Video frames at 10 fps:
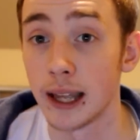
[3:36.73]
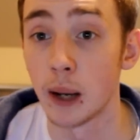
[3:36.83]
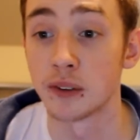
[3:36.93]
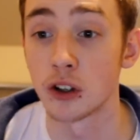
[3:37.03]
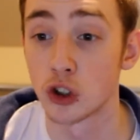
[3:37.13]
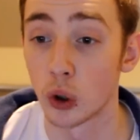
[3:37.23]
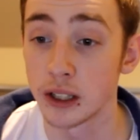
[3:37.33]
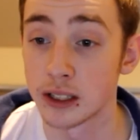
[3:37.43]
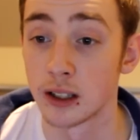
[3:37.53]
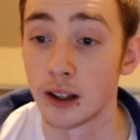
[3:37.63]
It was his
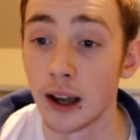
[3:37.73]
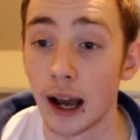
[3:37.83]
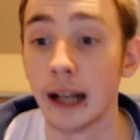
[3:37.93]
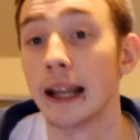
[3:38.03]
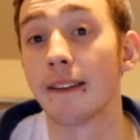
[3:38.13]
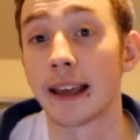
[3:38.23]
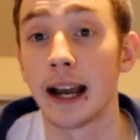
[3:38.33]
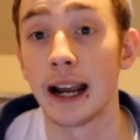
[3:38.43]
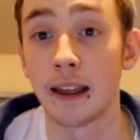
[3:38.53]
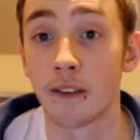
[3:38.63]
choice. And then
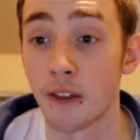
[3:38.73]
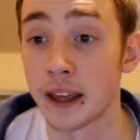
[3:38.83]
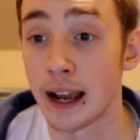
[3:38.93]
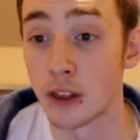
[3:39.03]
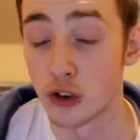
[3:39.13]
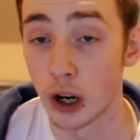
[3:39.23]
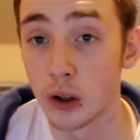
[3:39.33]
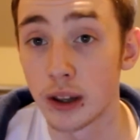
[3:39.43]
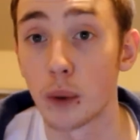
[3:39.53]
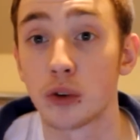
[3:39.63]
the other guy that
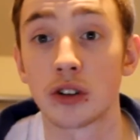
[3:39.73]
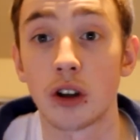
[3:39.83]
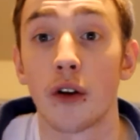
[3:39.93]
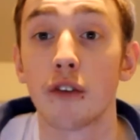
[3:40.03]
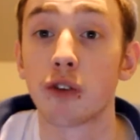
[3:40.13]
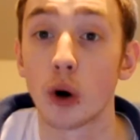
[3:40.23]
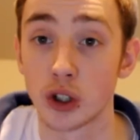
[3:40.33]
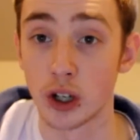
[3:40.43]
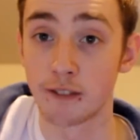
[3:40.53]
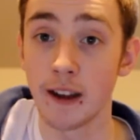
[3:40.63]
drowned, that was just an
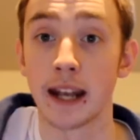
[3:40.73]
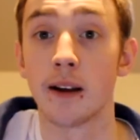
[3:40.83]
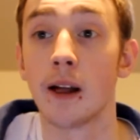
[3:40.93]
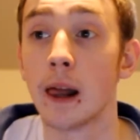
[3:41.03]
unfortunate event.